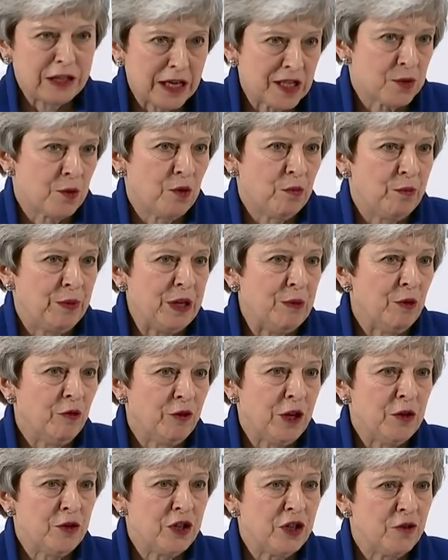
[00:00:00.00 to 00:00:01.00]
I think that's what
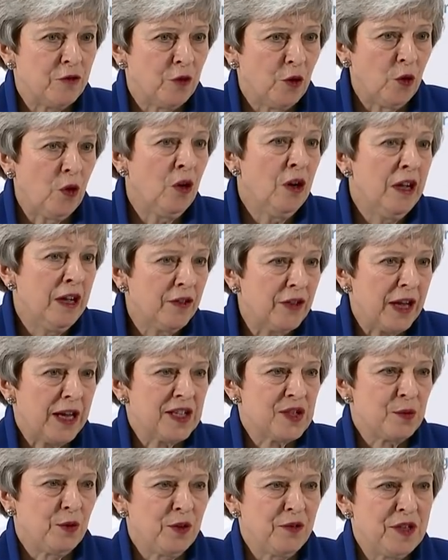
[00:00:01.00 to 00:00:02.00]
people voted for.
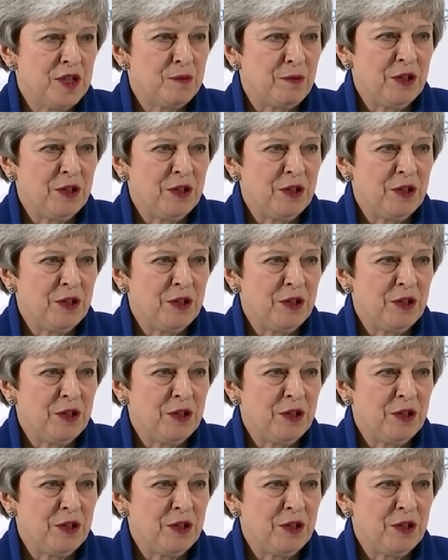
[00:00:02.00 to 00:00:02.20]
That's what